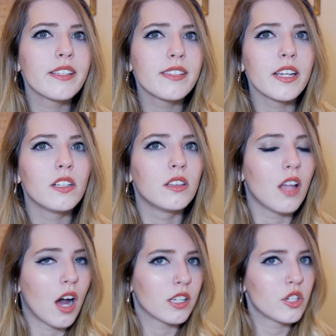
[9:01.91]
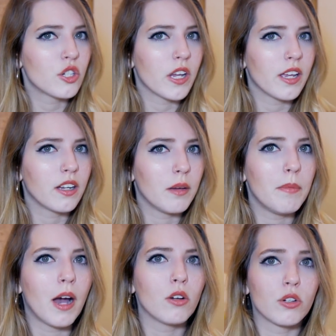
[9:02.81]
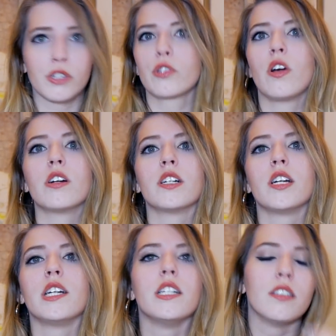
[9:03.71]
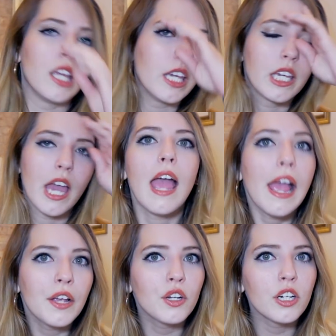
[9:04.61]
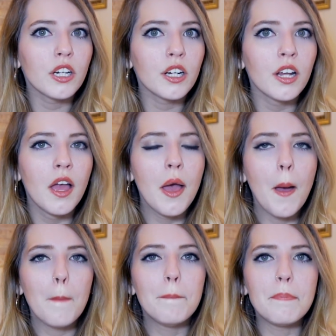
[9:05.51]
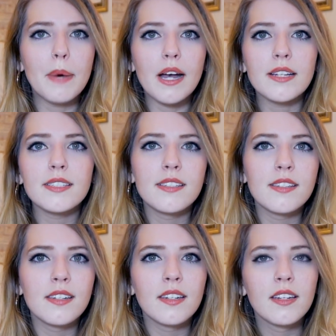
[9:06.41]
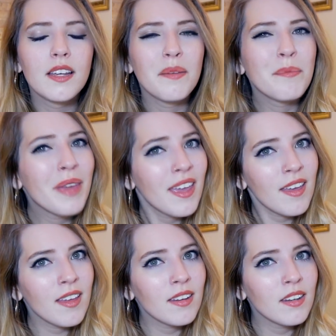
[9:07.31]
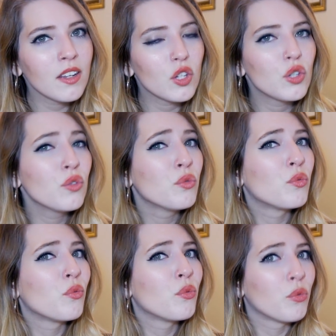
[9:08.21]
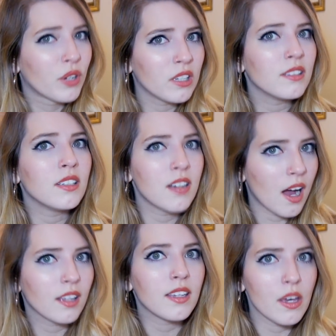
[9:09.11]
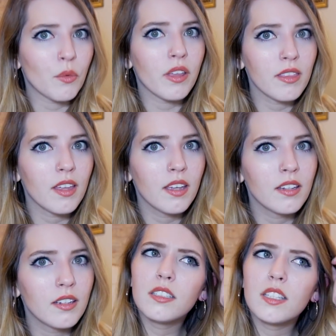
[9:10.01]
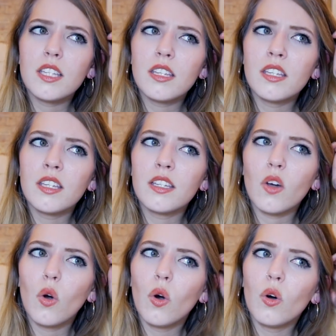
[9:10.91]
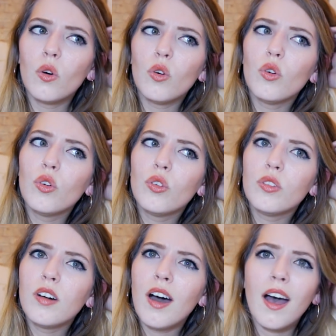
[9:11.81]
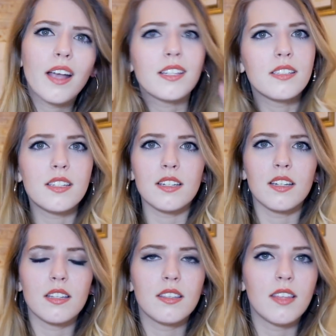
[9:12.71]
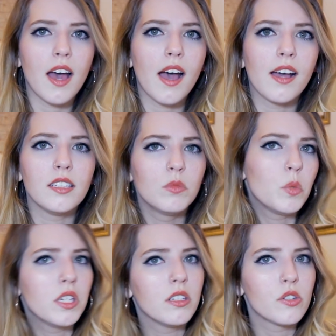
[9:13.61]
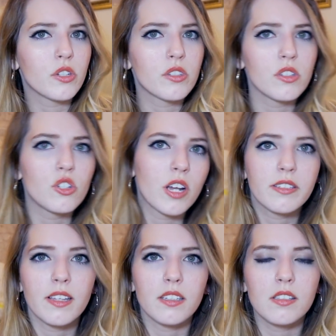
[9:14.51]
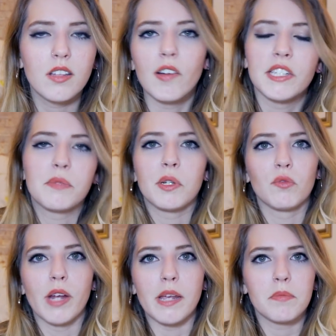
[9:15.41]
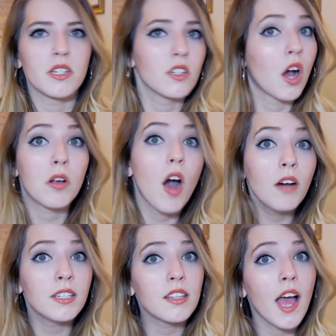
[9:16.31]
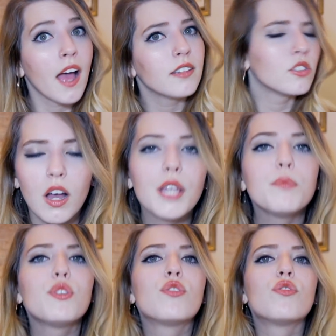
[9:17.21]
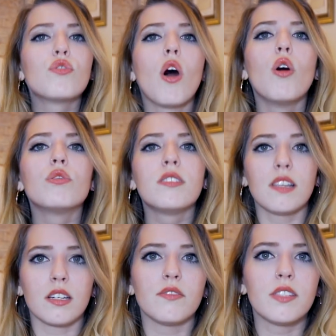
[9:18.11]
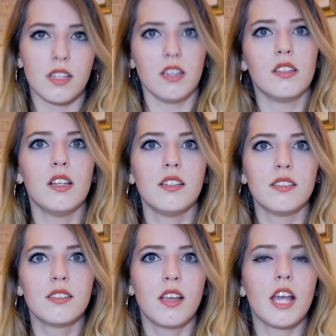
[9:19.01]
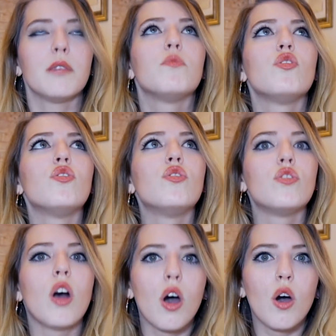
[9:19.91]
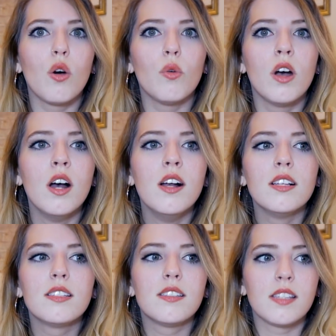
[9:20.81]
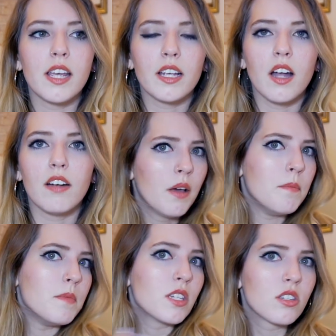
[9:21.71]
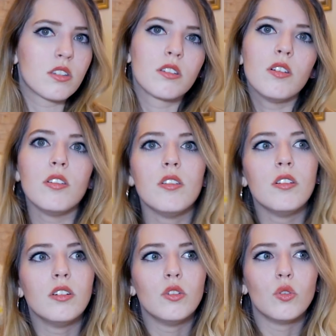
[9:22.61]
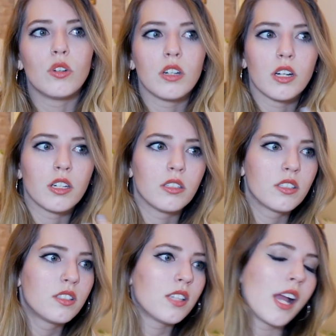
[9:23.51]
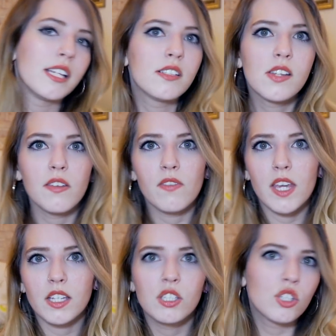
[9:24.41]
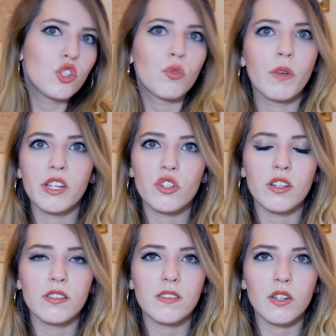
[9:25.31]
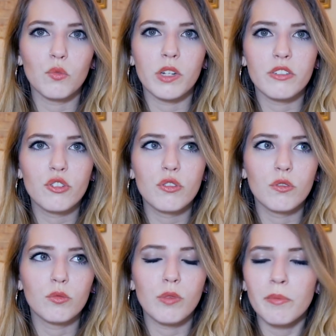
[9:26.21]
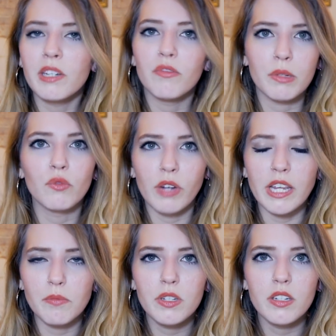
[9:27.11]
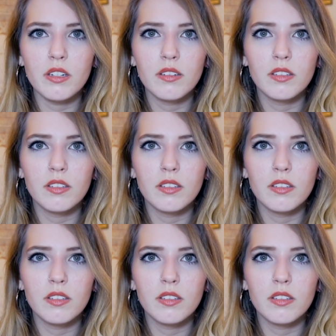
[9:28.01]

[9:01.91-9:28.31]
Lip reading: say a lot of shit about Chris Carter in like anger, but man, you really gotta get with it. The whole idea that we can just suggest that Scully's been raped and not call it that. I am so sick of seeing this. I am so sick of mystical or scientific situations in which women have been raped.